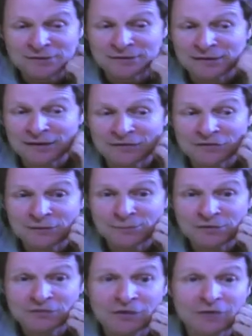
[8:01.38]
the concept
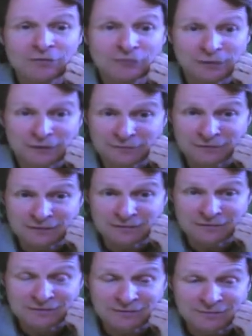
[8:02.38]
of
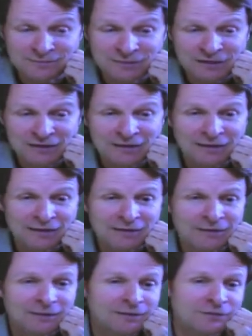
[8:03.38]
unforgiveness. Mm.
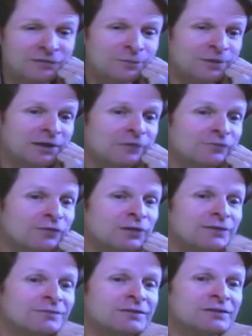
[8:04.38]
And to me,
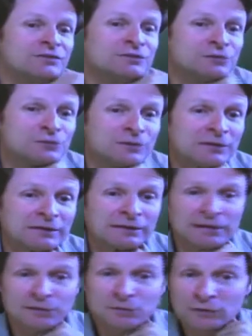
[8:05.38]
unforgiveness is really
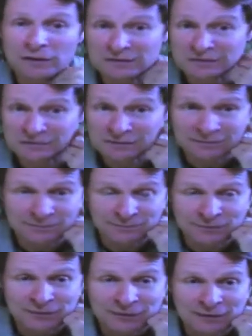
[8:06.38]
like rust.
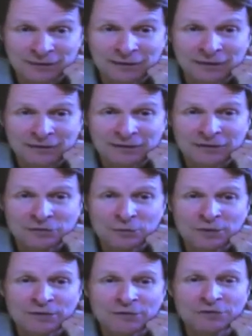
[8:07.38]
Mm. It's
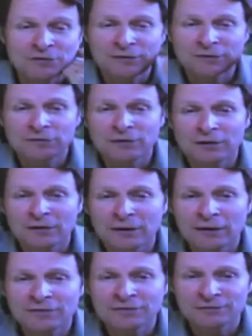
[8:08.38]
one of those things in our
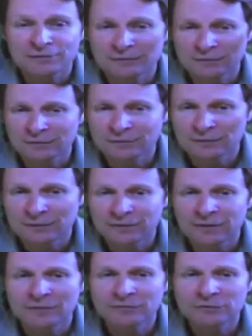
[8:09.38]
consciousness that
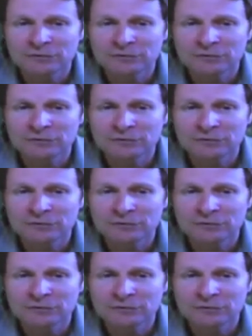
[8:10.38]
never